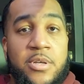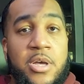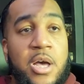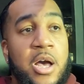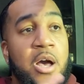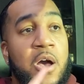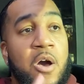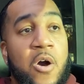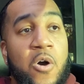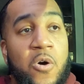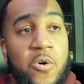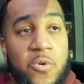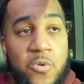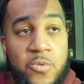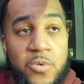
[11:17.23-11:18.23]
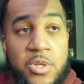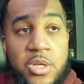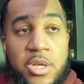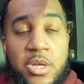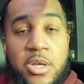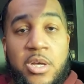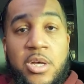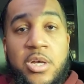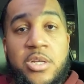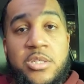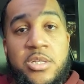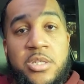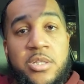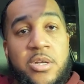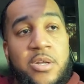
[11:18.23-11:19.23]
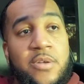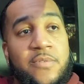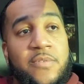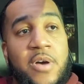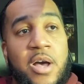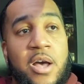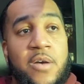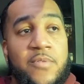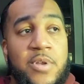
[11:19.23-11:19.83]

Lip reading: I own a G35,